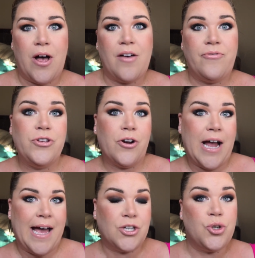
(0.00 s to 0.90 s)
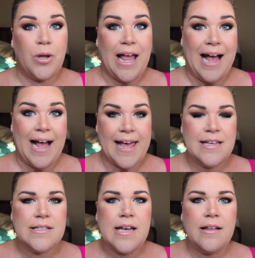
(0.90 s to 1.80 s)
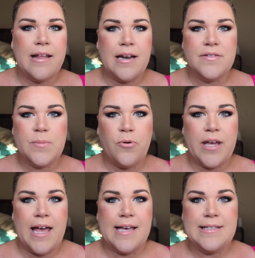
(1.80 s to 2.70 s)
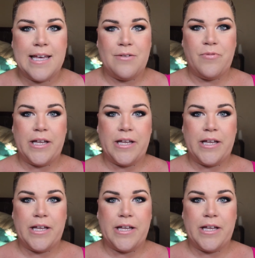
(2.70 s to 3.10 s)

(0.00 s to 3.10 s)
off your actual eyes. A lot of smoky eyes can